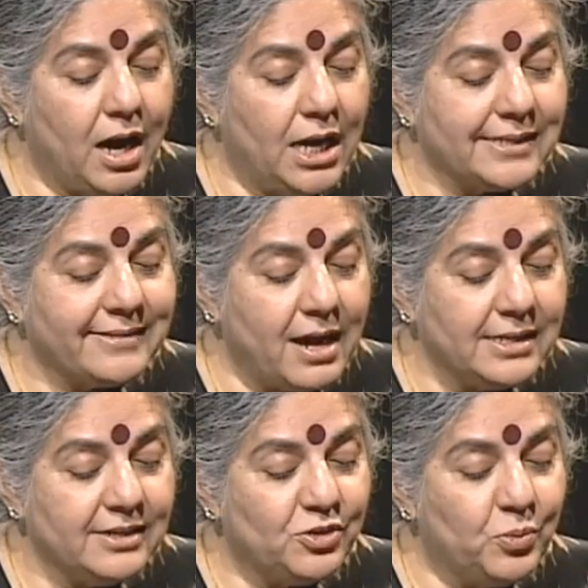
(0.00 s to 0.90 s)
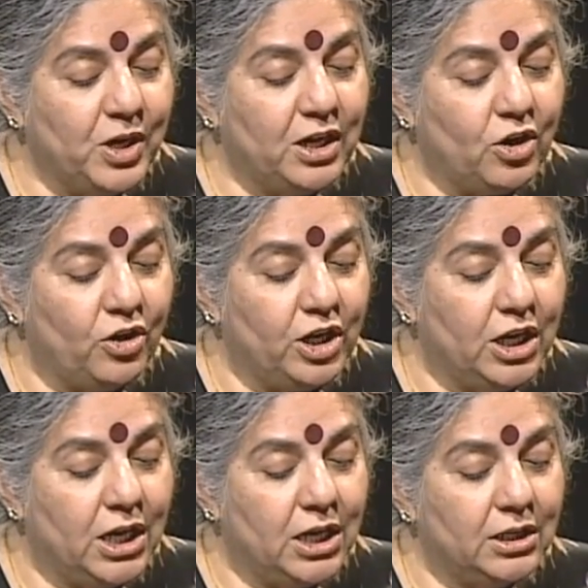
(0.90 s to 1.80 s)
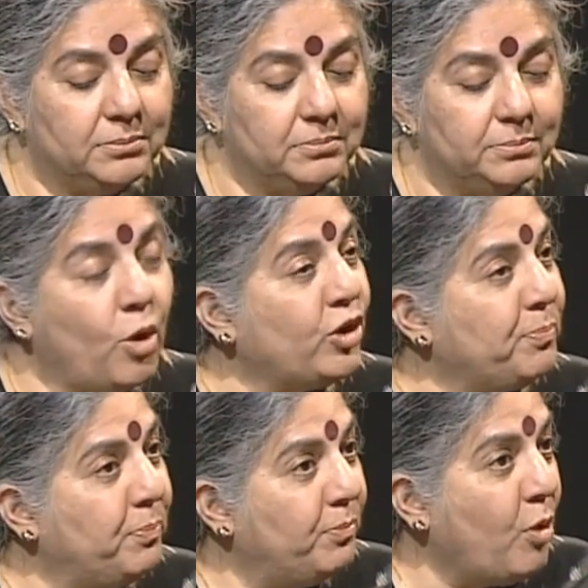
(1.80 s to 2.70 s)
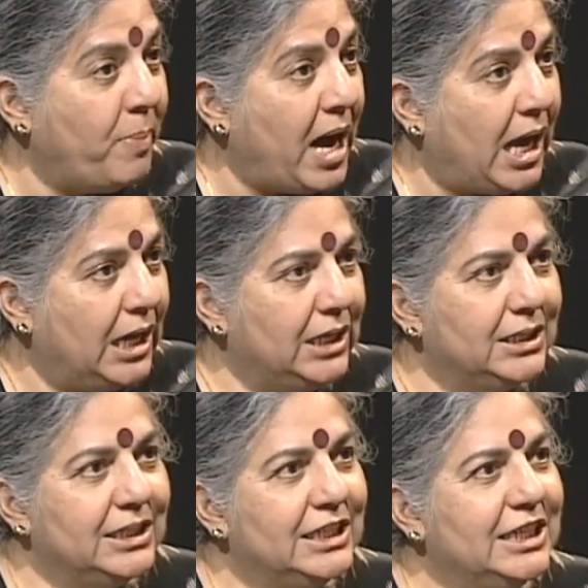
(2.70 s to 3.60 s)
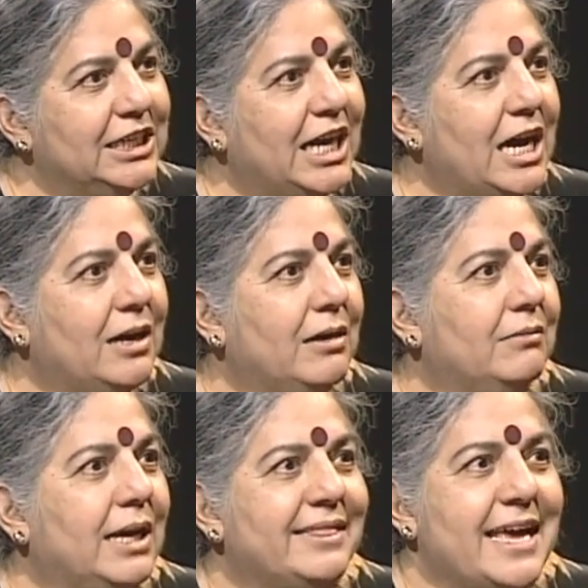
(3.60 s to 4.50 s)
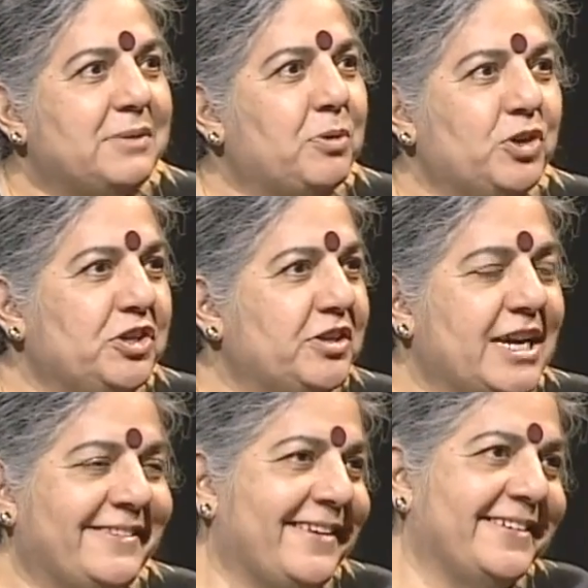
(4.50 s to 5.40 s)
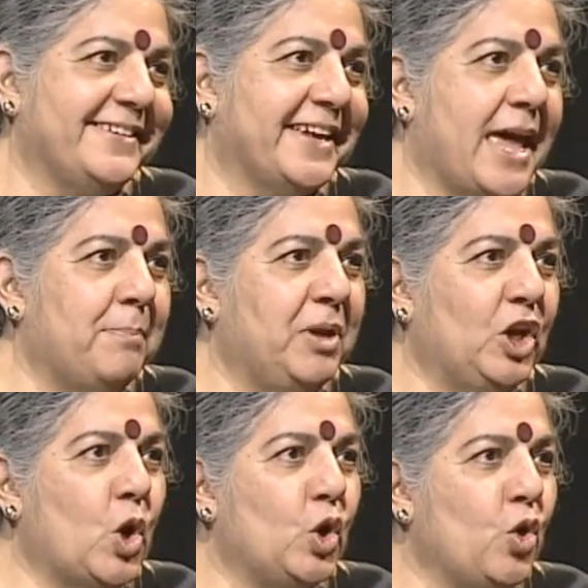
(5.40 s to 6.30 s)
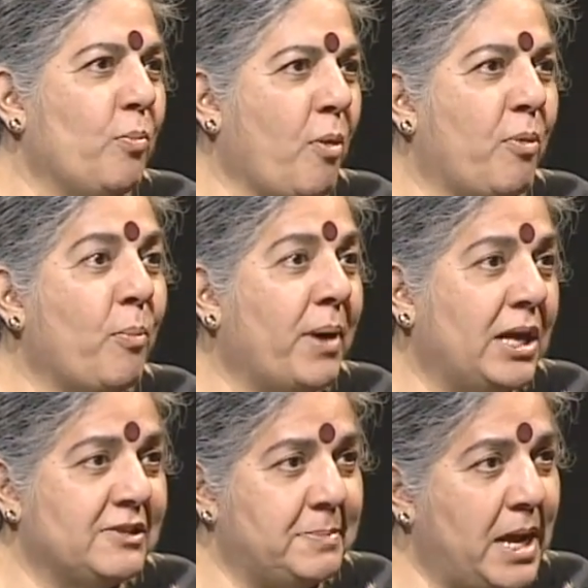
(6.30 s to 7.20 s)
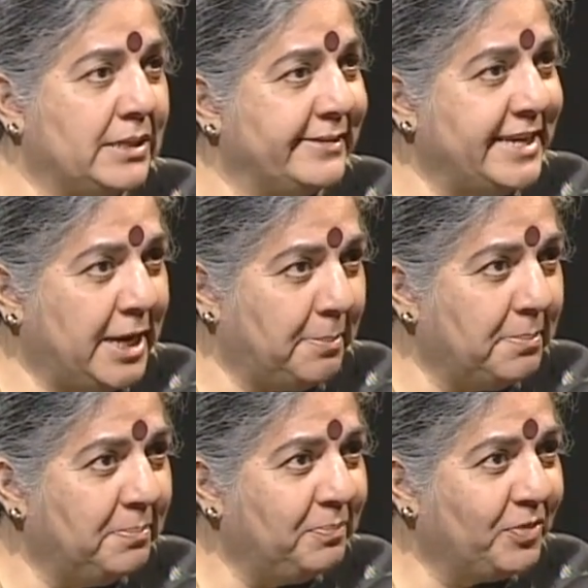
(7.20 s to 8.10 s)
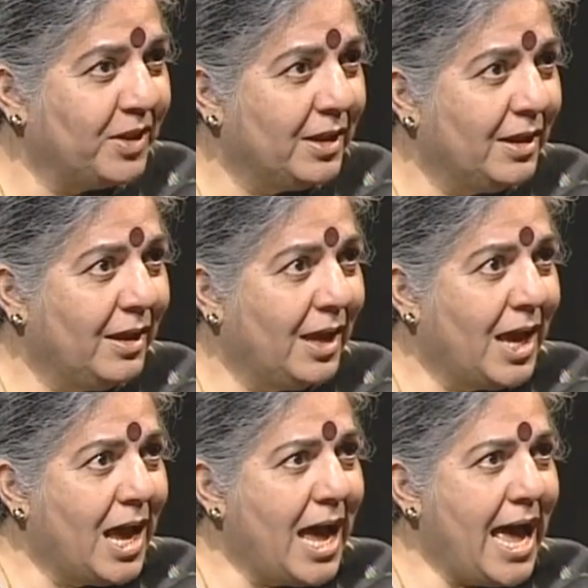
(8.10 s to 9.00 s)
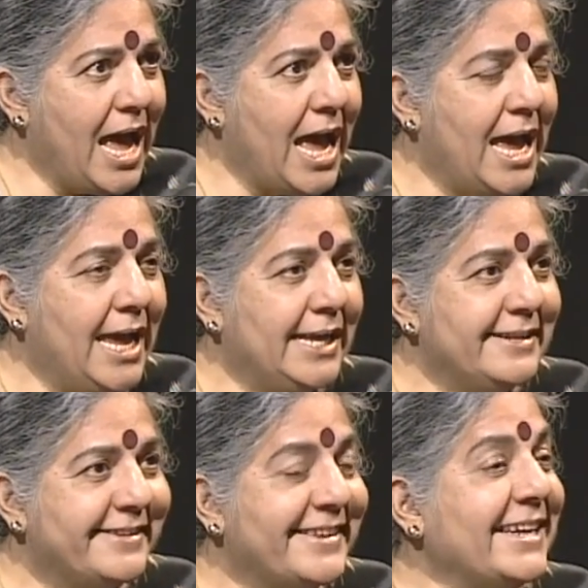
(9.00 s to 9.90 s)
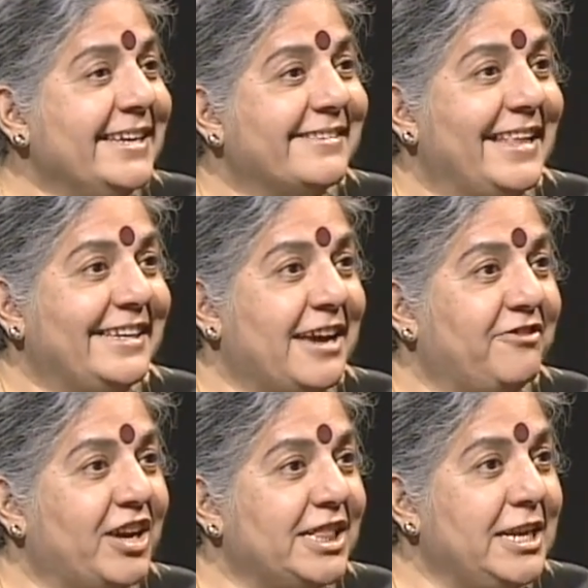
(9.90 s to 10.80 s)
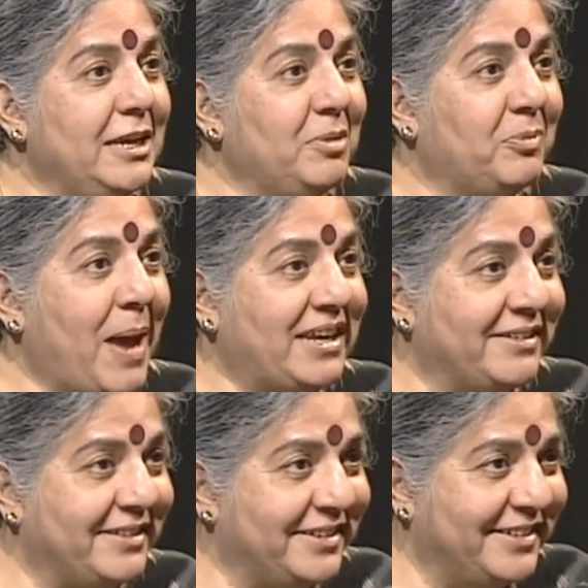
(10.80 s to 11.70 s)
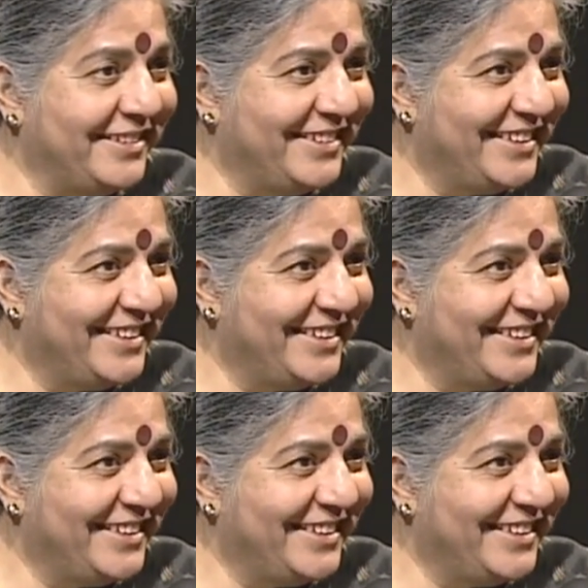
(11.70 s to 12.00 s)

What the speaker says: I started to work on Bhopal, at that point I started a campaign called No More Bhopals, Plant a Neem. And 10 years later I find the neem is patented.